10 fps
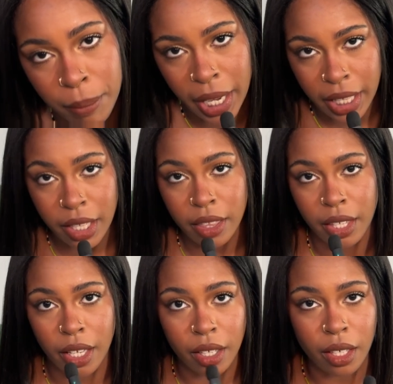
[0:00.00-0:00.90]
main
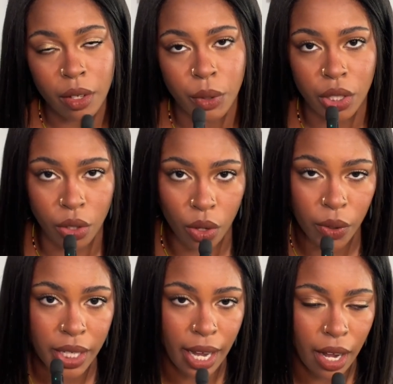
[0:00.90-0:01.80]
thing with
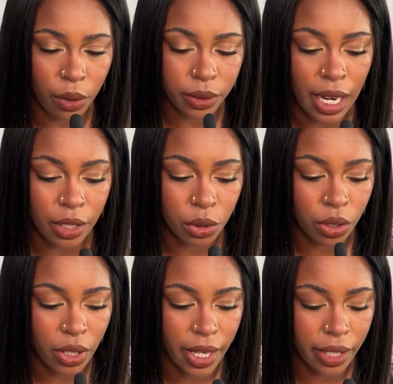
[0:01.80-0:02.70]
growing out
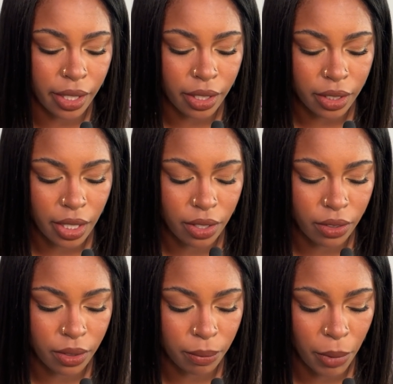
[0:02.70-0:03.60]
natural hair
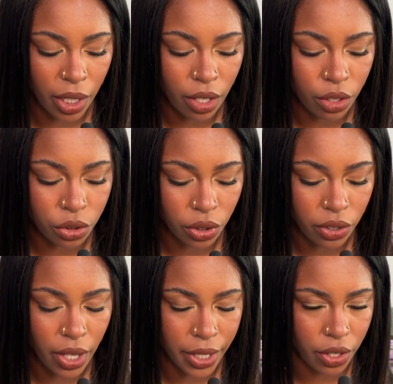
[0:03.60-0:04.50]
is making sure
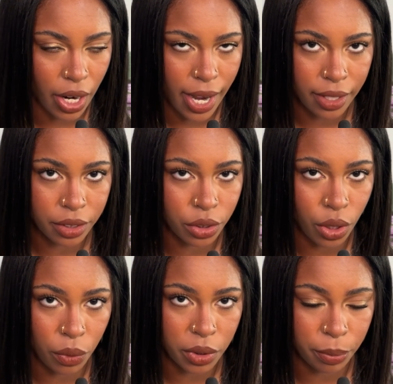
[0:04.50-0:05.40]
that your ends
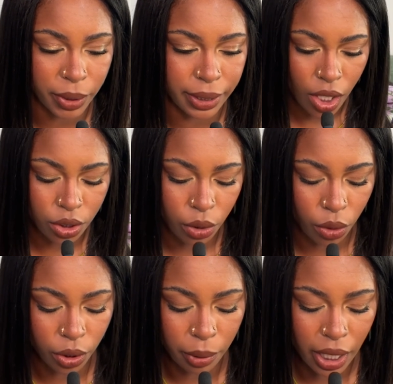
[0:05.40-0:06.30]
don't split. So
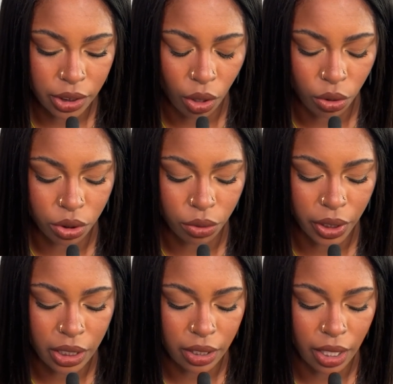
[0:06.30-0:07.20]
Olaplex also
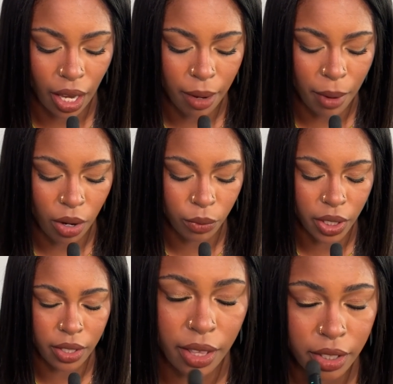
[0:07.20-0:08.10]
recently came out with,
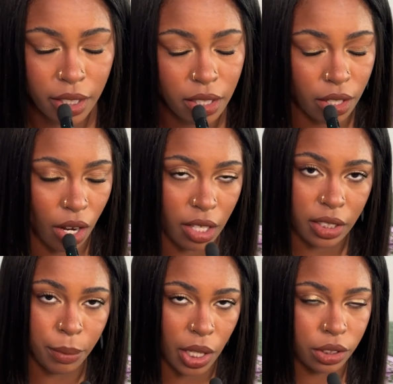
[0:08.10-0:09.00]
and this is a
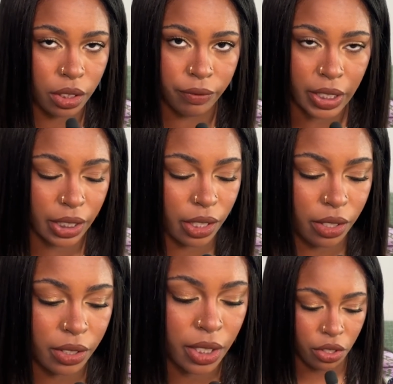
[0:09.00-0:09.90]
non-sponsored
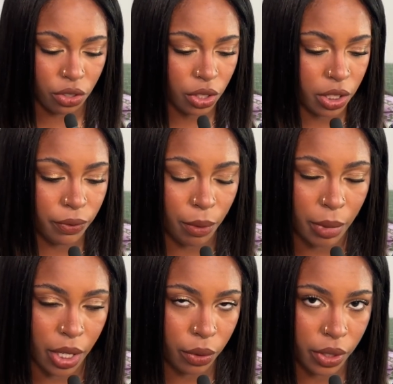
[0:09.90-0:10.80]
video, this is just from
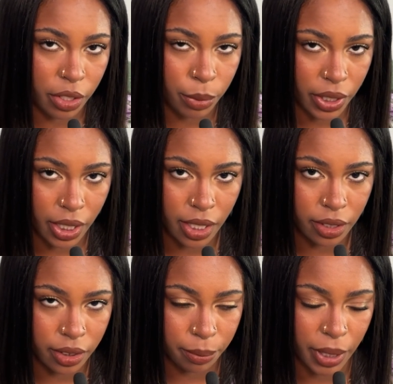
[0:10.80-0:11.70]
my own
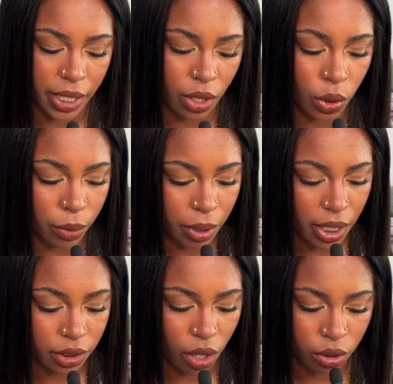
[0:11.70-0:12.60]
experience, but
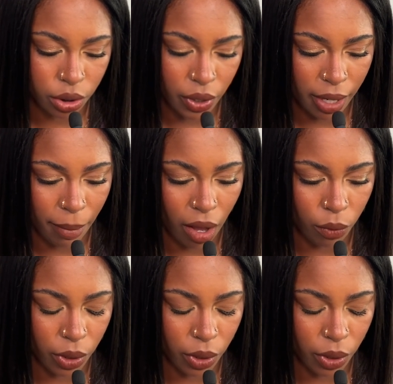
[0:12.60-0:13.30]
Olaplex also came out